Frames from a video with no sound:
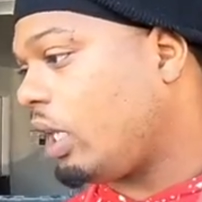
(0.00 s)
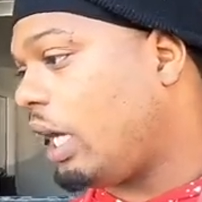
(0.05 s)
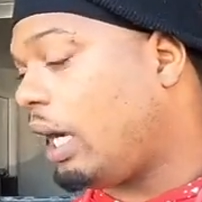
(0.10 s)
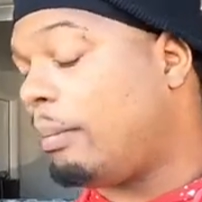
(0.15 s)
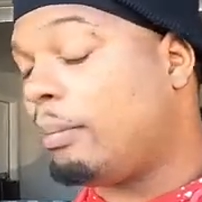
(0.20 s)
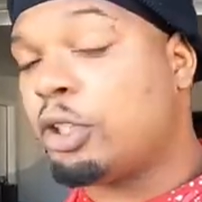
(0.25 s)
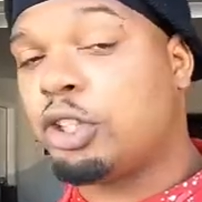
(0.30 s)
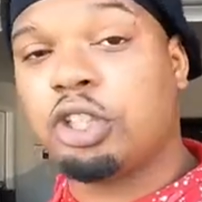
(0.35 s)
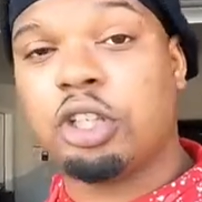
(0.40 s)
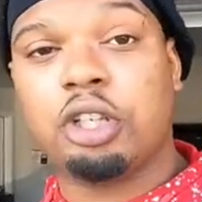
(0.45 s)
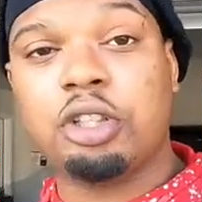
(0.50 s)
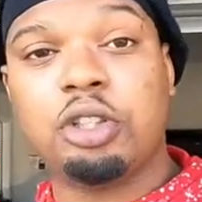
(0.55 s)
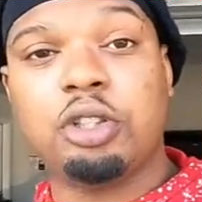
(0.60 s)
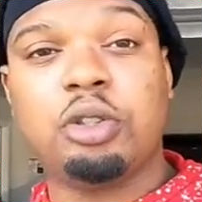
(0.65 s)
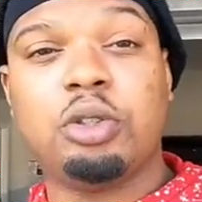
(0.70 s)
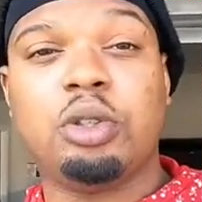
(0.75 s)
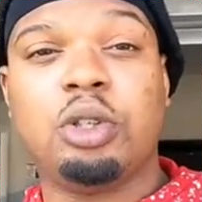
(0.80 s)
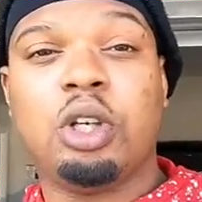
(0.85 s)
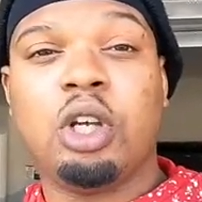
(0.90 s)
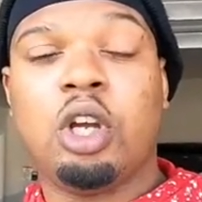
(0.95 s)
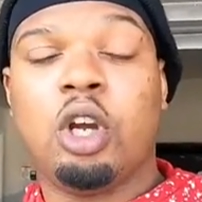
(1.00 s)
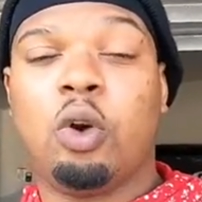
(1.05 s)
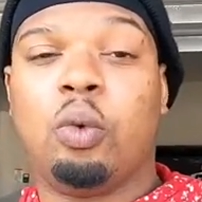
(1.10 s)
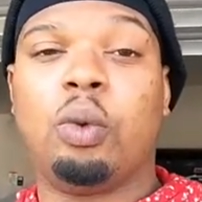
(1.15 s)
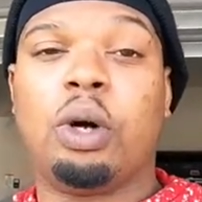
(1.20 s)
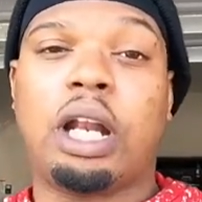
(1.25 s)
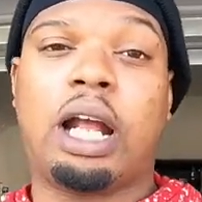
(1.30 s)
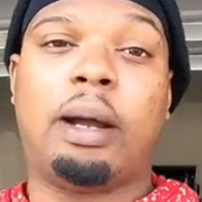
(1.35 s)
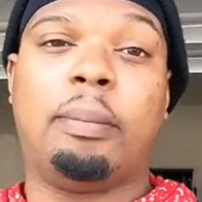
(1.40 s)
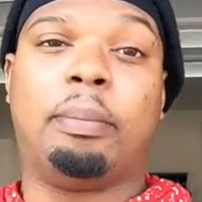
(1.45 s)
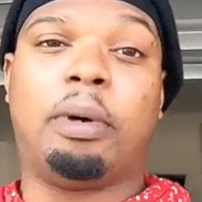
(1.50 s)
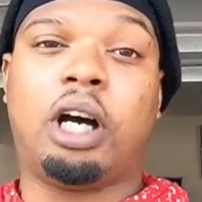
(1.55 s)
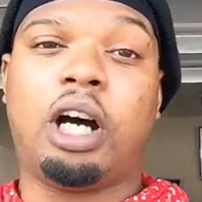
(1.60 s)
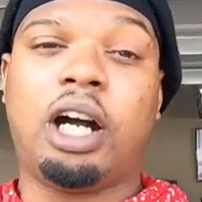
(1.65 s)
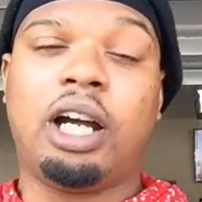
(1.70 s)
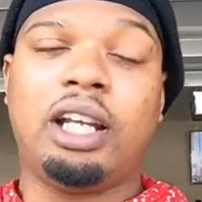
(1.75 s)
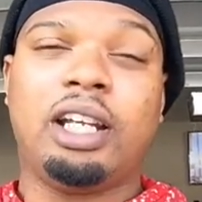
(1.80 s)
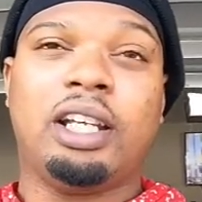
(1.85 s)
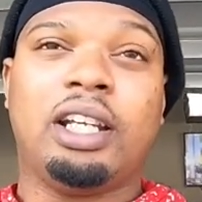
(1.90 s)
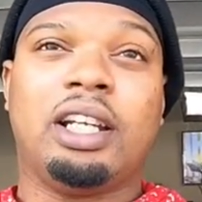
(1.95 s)
I'm gonna show you what I
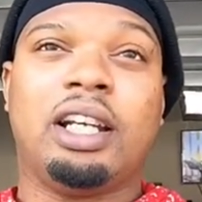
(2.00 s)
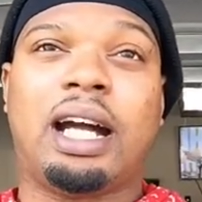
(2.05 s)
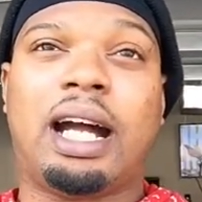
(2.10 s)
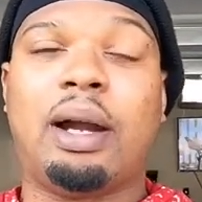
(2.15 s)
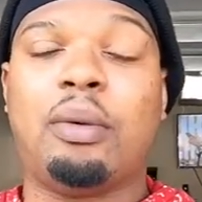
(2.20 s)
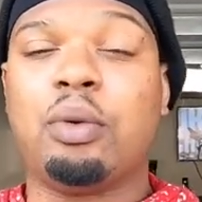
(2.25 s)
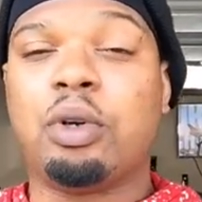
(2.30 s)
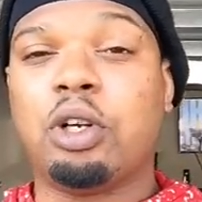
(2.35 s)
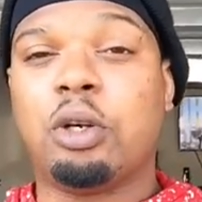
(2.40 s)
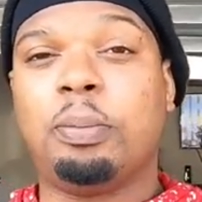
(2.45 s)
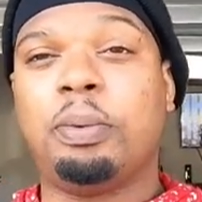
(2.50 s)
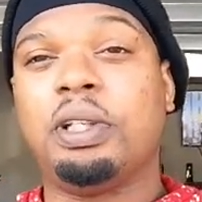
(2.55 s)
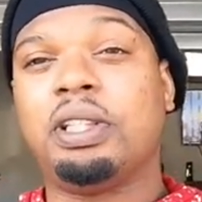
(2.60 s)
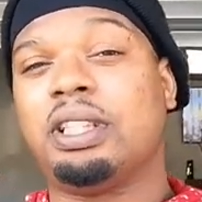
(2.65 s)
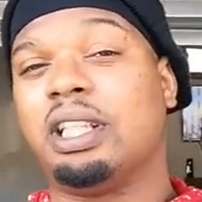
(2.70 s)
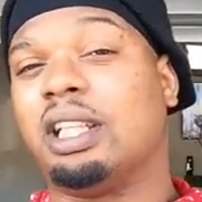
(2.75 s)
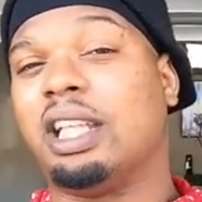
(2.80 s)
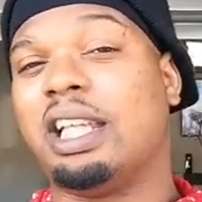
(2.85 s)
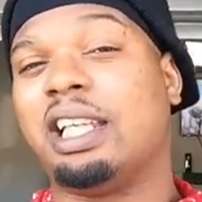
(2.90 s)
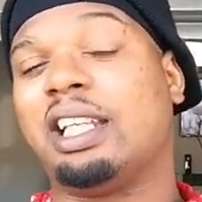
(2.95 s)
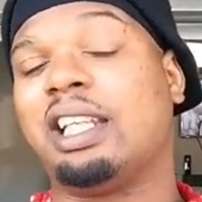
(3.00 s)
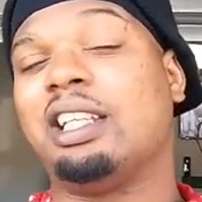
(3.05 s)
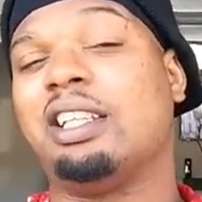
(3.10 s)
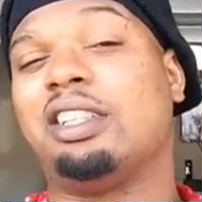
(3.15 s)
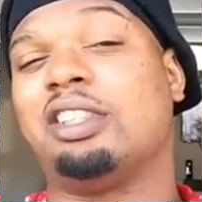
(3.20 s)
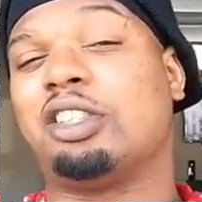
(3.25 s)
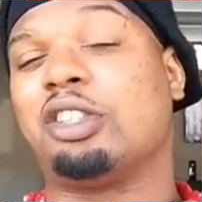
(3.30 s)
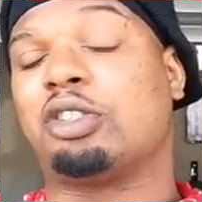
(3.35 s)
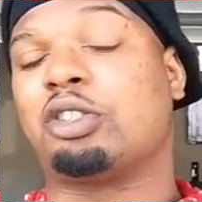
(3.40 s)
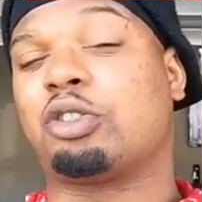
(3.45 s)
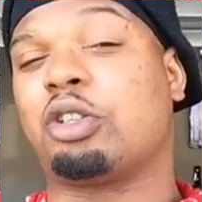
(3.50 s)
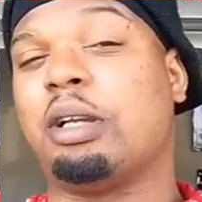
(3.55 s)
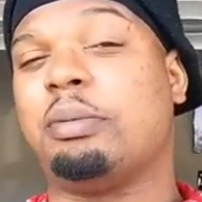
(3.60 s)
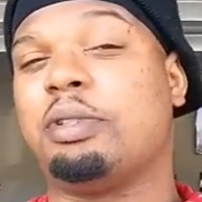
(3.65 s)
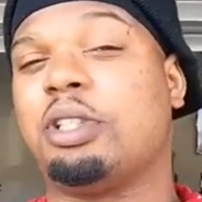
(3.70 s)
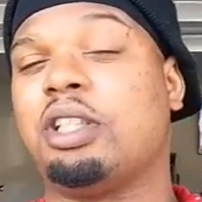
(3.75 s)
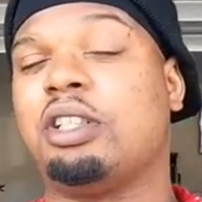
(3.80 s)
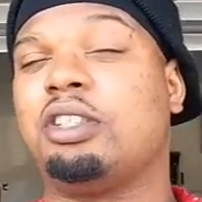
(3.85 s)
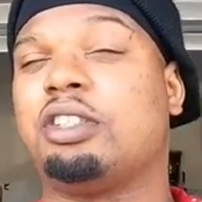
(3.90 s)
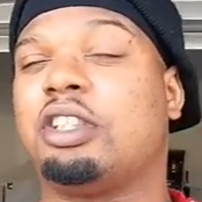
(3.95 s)
bought. I will put the link in the
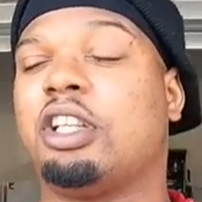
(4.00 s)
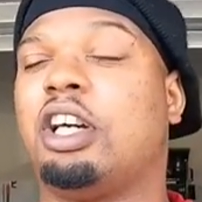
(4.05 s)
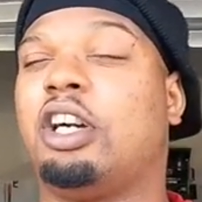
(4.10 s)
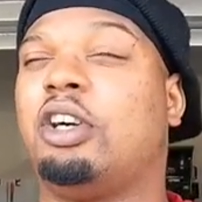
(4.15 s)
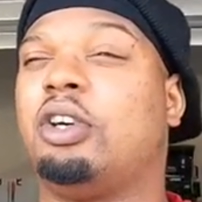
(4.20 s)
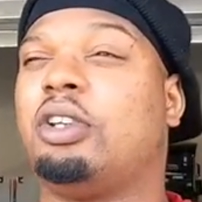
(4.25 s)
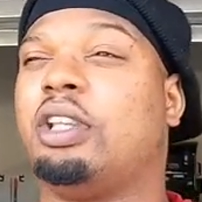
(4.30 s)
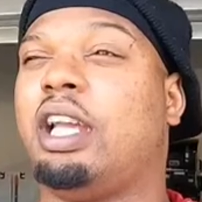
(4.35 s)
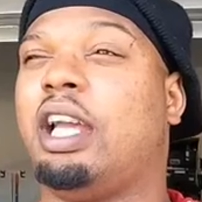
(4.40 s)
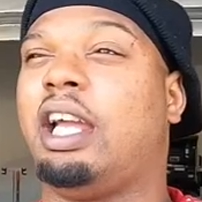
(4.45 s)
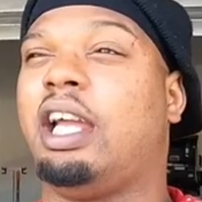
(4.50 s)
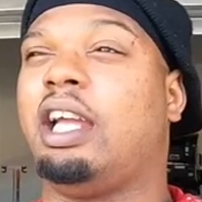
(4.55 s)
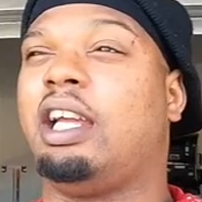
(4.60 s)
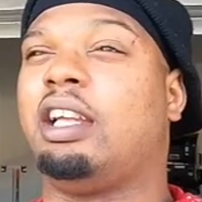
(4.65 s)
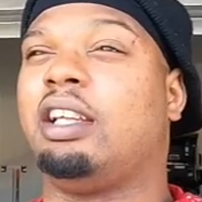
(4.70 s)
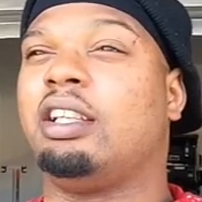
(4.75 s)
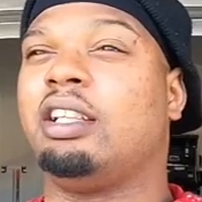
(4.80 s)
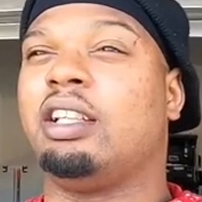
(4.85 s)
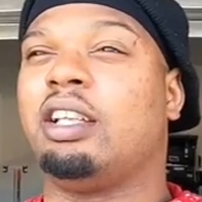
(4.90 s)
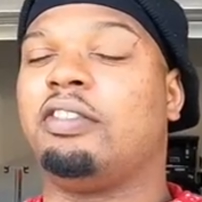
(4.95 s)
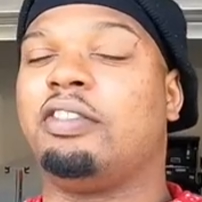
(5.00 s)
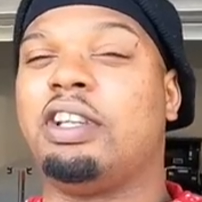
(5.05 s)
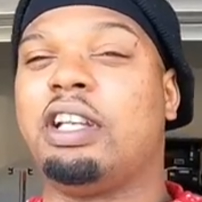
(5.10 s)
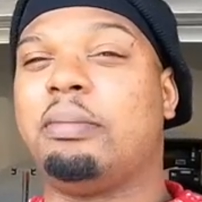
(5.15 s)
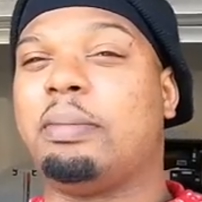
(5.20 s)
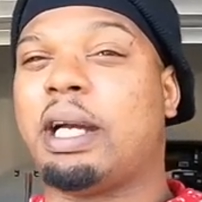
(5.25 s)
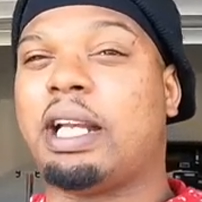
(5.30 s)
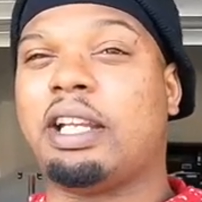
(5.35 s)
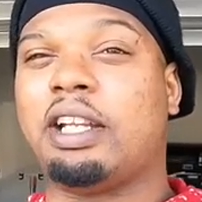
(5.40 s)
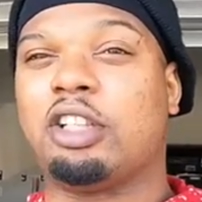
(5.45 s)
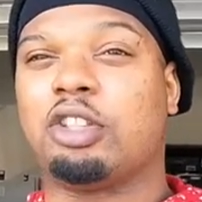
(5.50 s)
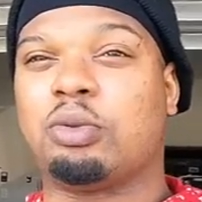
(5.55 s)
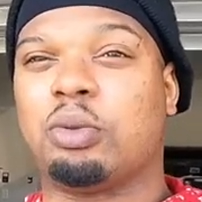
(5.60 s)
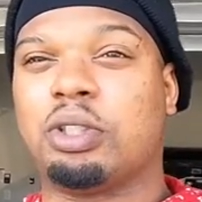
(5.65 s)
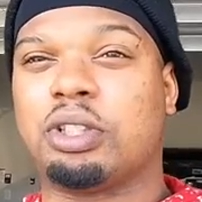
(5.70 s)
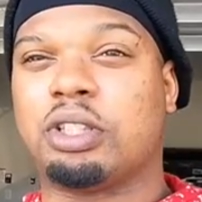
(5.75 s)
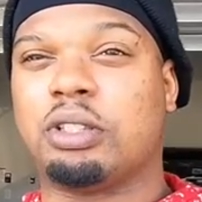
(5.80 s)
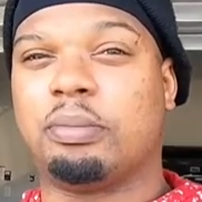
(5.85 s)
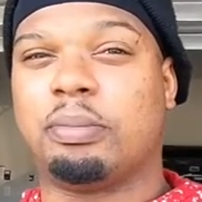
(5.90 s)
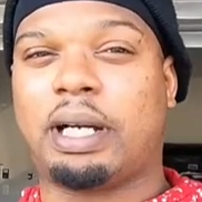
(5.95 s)
description so that if anybody else
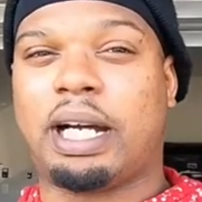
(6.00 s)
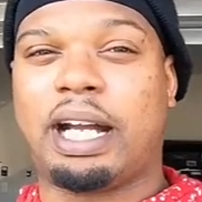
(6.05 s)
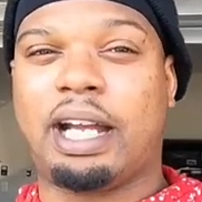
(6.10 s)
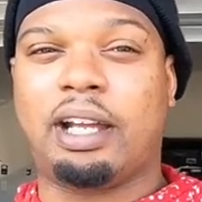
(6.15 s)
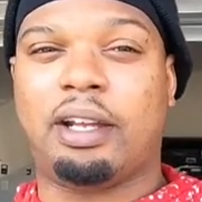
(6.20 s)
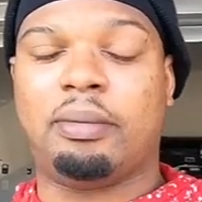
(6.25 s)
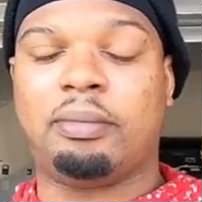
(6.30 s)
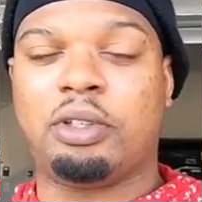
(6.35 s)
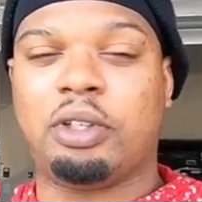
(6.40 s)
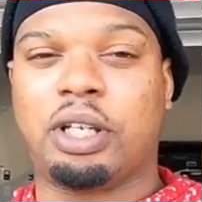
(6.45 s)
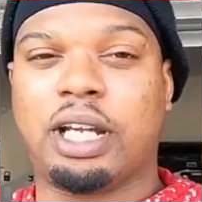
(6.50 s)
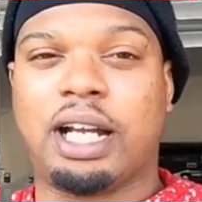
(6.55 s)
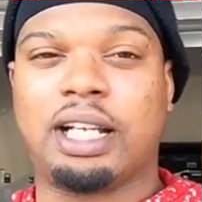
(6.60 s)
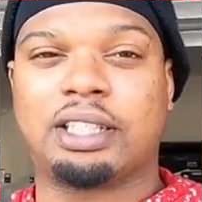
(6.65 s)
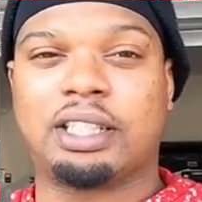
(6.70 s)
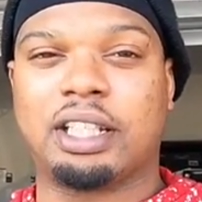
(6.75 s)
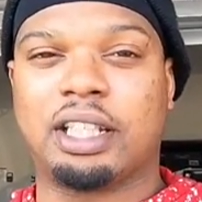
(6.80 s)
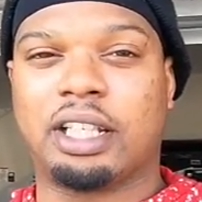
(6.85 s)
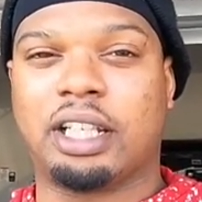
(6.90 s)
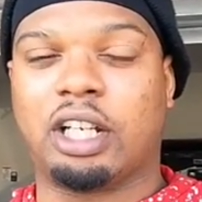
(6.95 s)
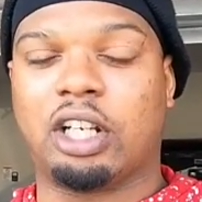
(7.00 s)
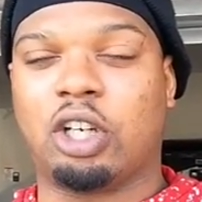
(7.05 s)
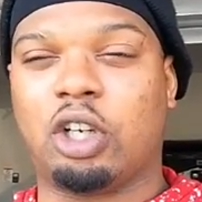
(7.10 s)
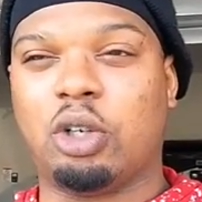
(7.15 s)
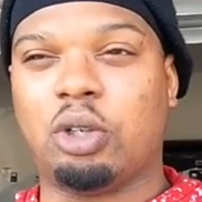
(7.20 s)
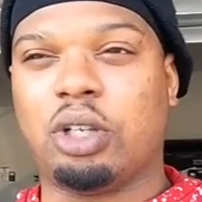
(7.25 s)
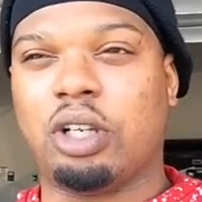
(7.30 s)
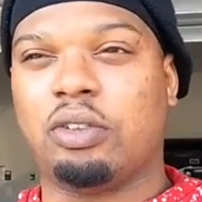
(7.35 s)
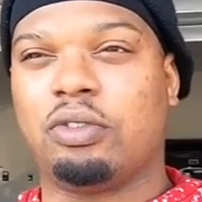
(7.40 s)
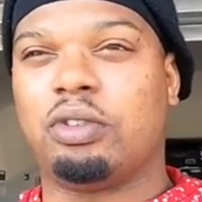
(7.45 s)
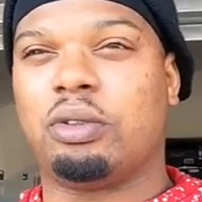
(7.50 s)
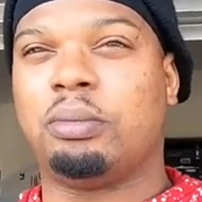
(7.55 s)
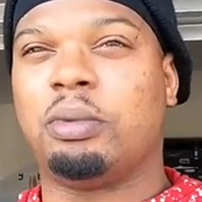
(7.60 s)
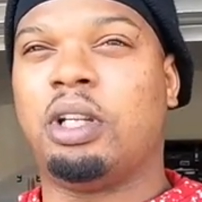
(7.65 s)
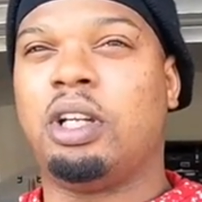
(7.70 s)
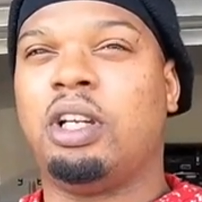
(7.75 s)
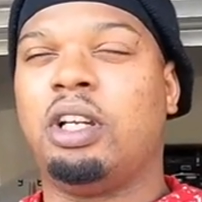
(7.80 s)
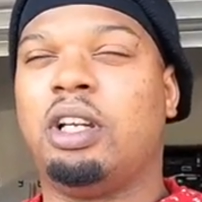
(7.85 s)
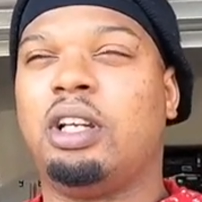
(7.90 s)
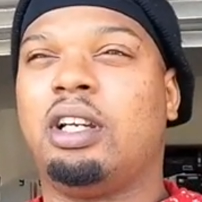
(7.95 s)
wants to buy them, you guys can get a hold of
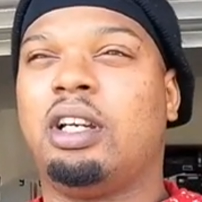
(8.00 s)
them.